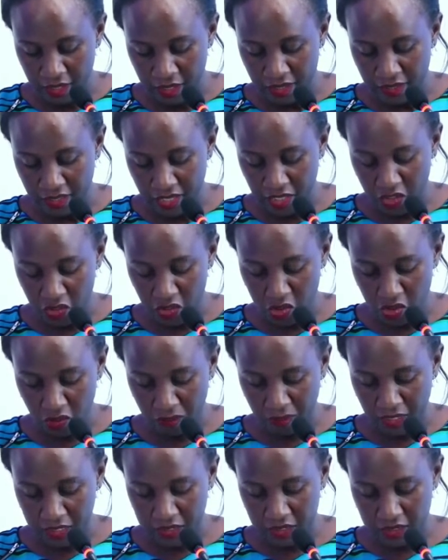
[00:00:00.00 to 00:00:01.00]
Thank you so
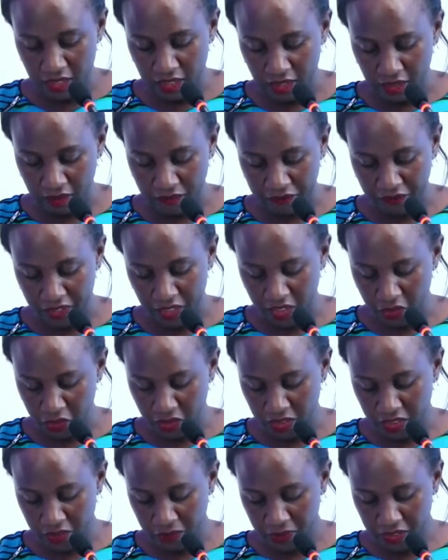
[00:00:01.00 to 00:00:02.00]
much, the financial
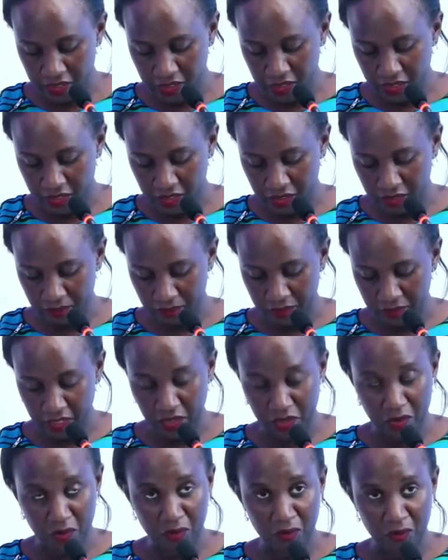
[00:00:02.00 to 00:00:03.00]
literacy team.
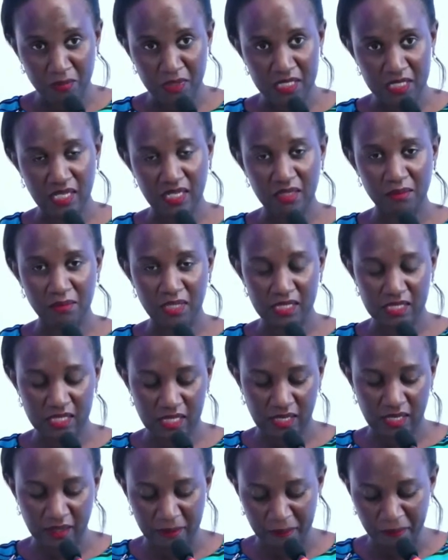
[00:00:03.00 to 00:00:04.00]
Thank you, Mr.
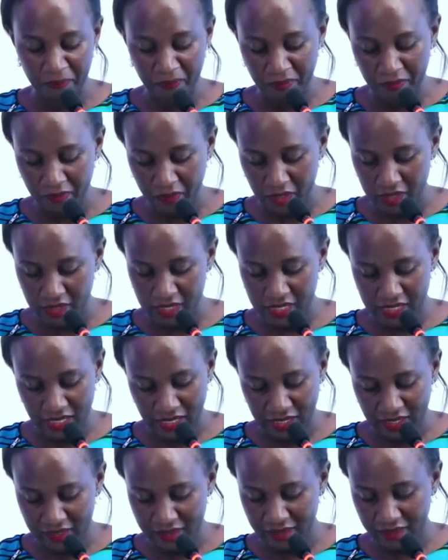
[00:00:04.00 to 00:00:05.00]
Headmaster.
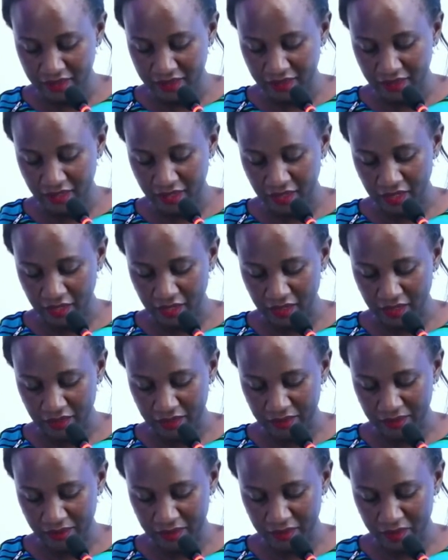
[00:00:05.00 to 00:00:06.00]
Sir,
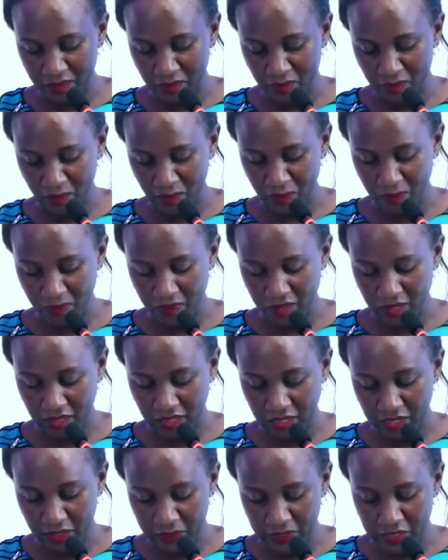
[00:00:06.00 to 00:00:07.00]
you're
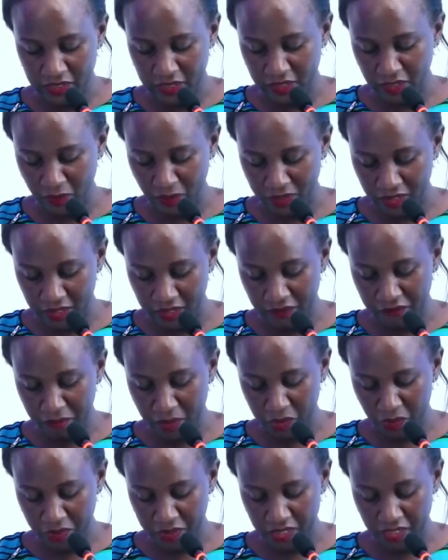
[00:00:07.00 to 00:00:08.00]
currently on leave,
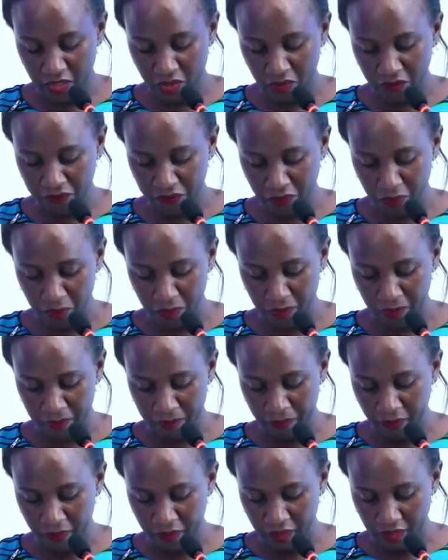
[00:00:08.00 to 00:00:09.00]
but we thank you for
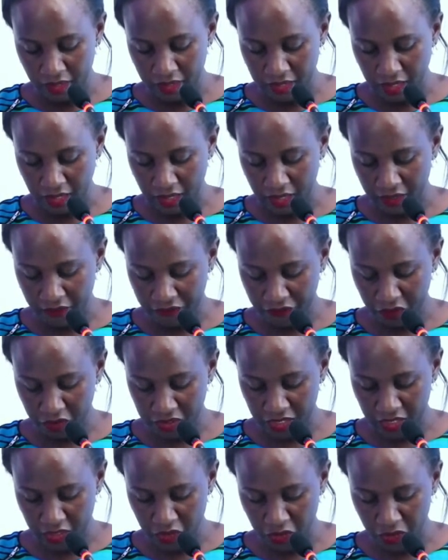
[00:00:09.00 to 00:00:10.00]
the effort
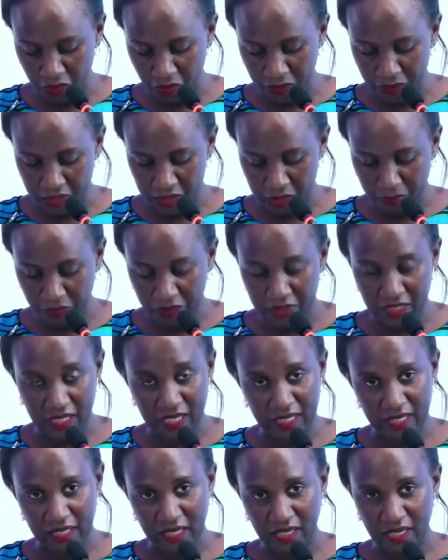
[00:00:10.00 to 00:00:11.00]
that you always put,
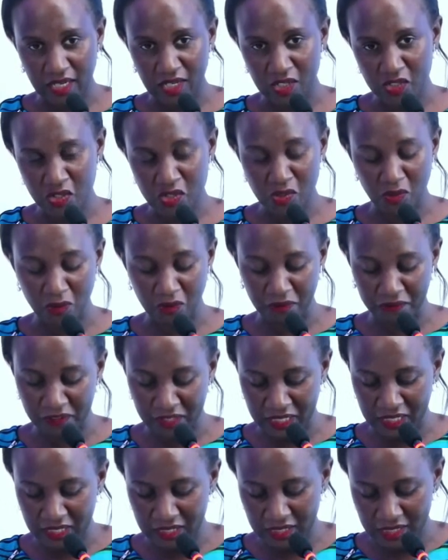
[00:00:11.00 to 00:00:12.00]
and the Council of
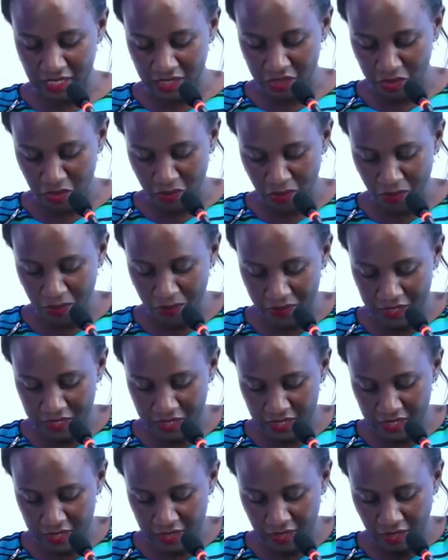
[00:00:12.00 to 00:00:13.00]
Ladies, as you
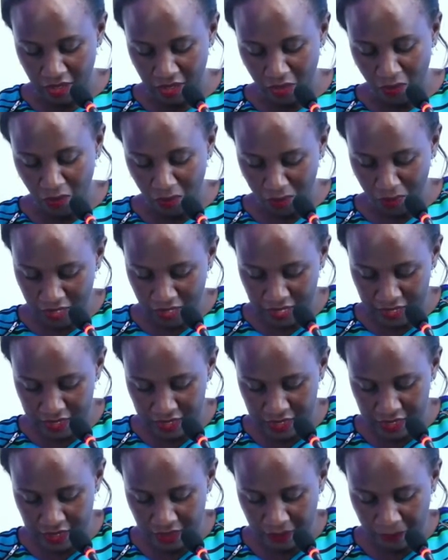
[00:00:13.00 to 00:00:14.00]
always call
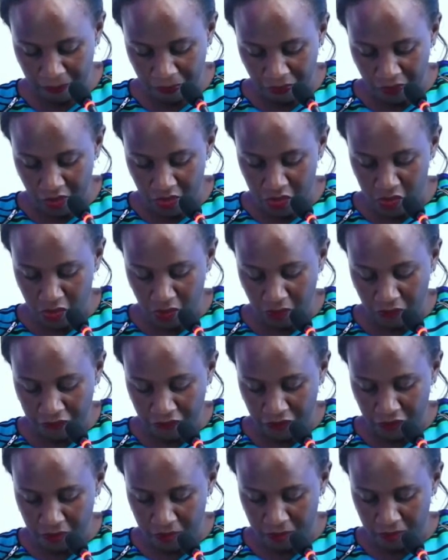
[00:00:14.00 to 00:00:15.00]
us. So
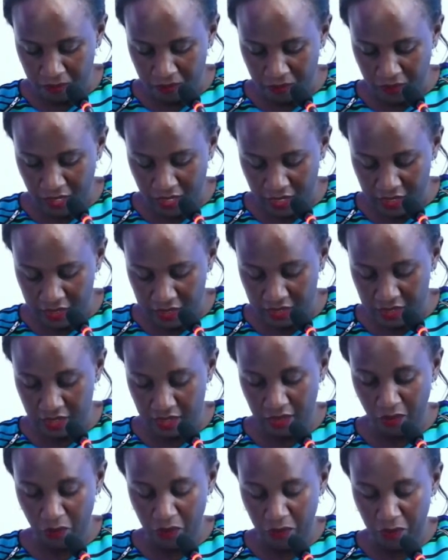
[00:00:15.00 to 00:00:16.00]
from us,
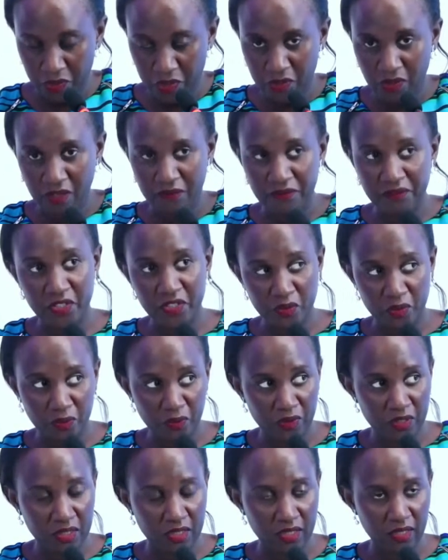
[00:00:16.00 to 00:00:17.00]
we wish you a very
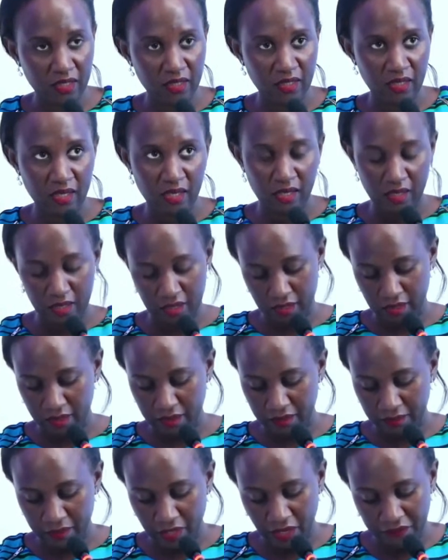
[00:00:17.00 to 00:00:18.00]
good
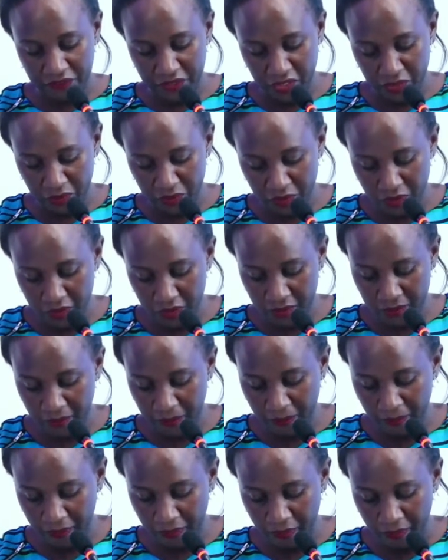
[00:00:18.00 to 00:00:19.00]
afternoon.
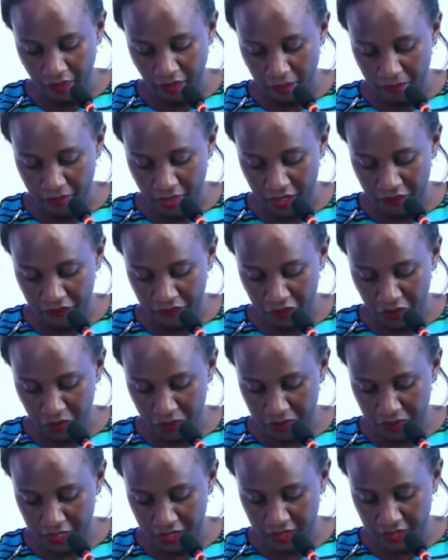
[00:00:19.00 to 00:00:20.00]
Bye for
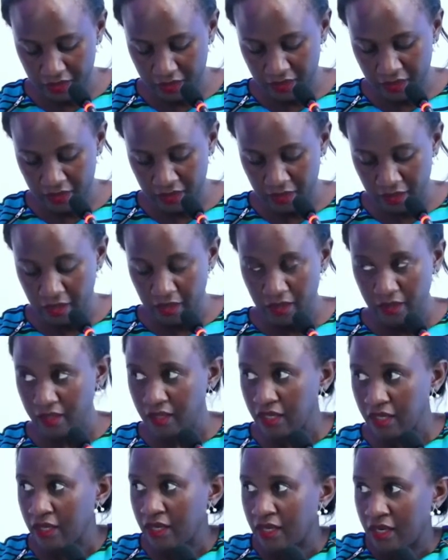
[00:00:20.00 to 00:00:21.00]
today.
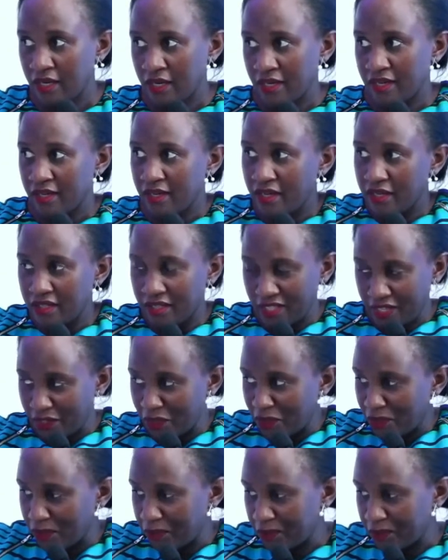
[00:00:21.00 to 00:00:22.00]
Thank
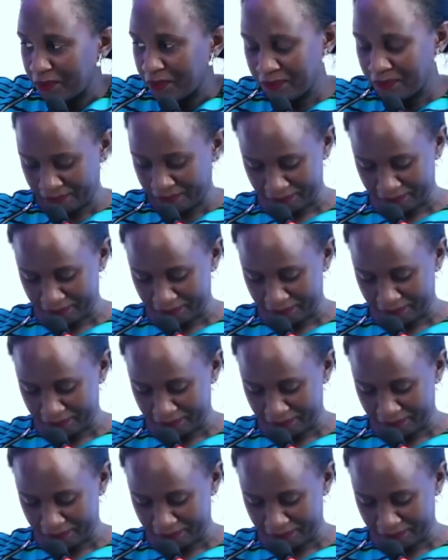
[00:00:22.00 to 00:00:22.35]
you.